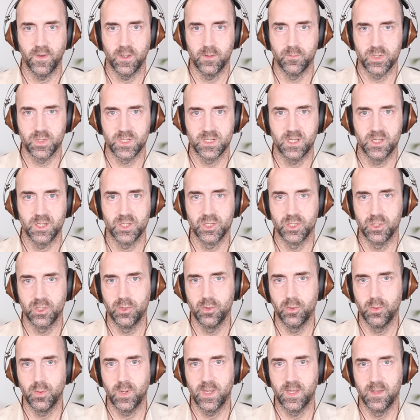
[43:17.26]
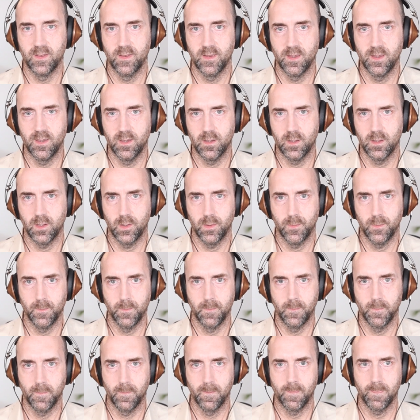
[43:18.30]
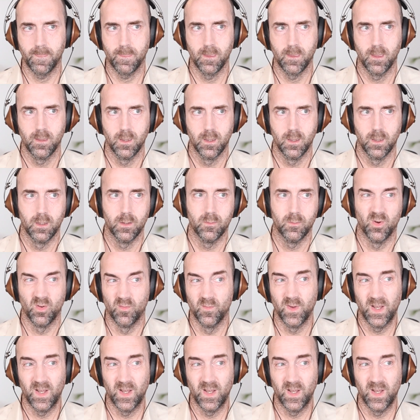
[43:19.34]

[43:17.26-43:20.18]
tissue in the well,